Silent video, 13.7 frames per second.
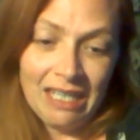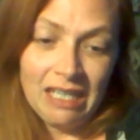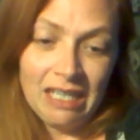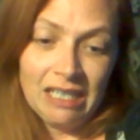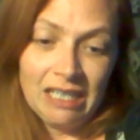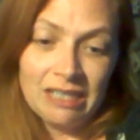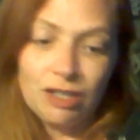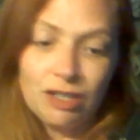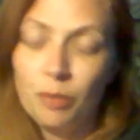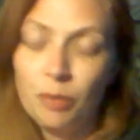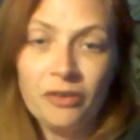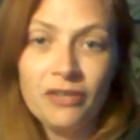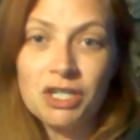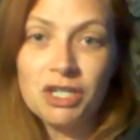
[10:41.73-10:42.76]

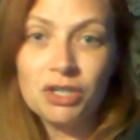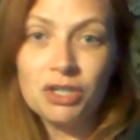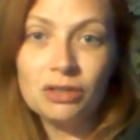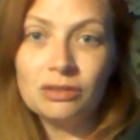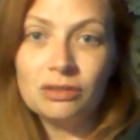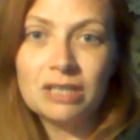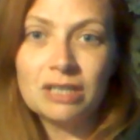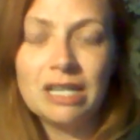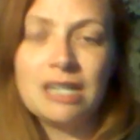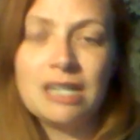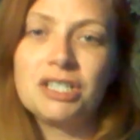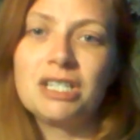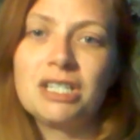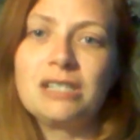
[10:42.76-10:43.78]
superficial
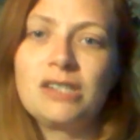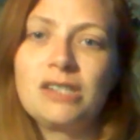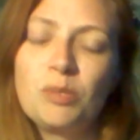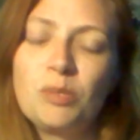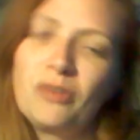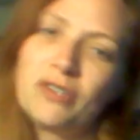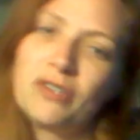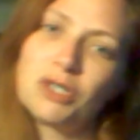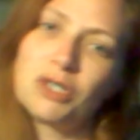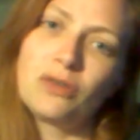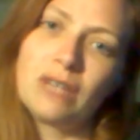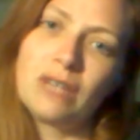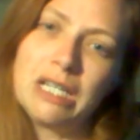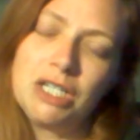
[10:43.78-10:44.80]
connections, superficial
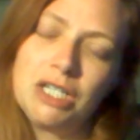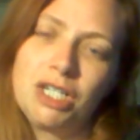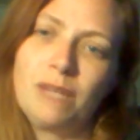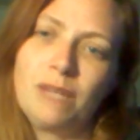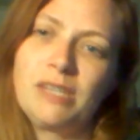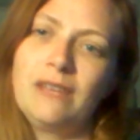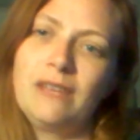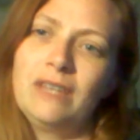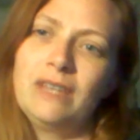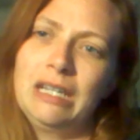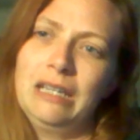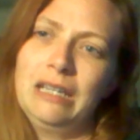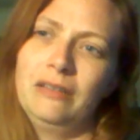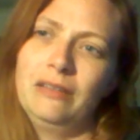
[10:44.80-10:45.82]
relationships, even
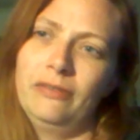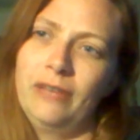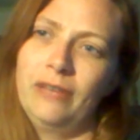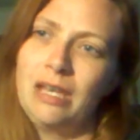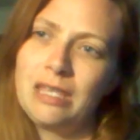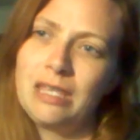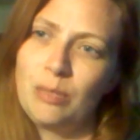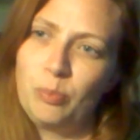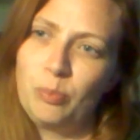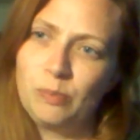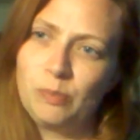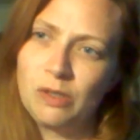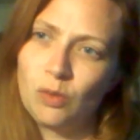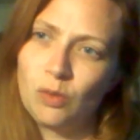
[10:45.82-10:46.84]
if they
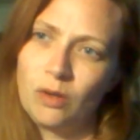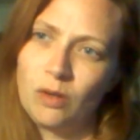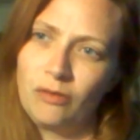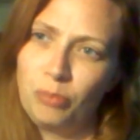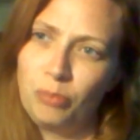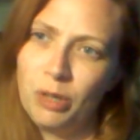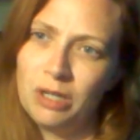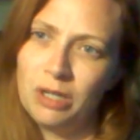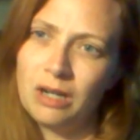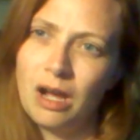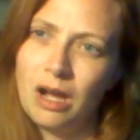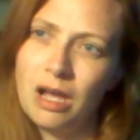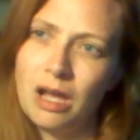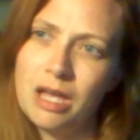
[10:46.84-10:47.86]
sort of put
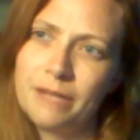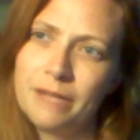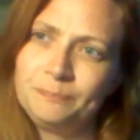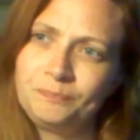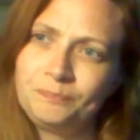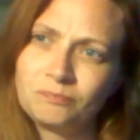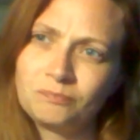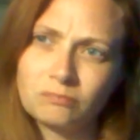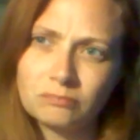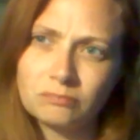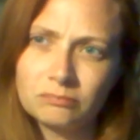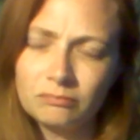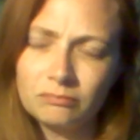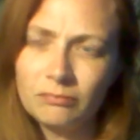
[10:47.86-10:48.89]
on
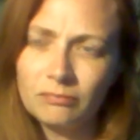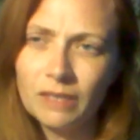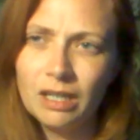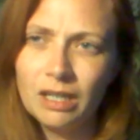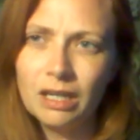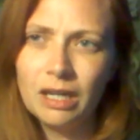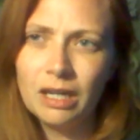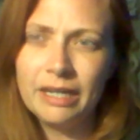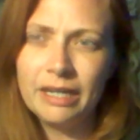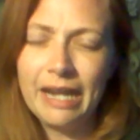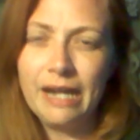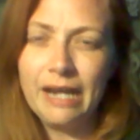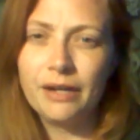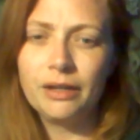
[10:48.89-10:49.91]
an
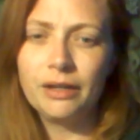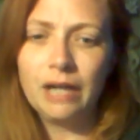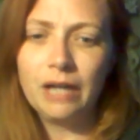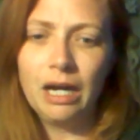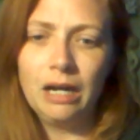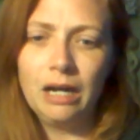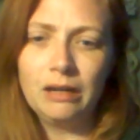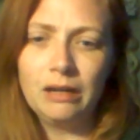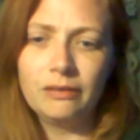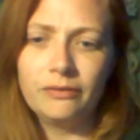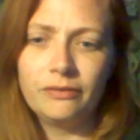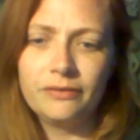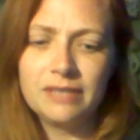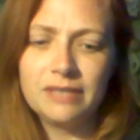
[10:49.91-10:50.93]
air of
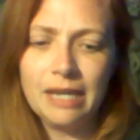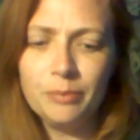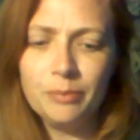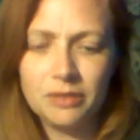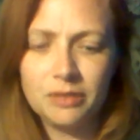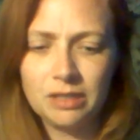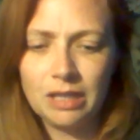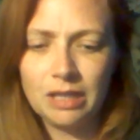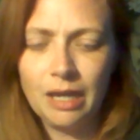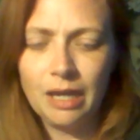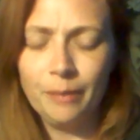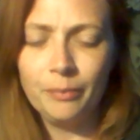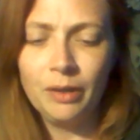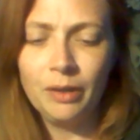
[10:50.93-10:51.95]
depth to them,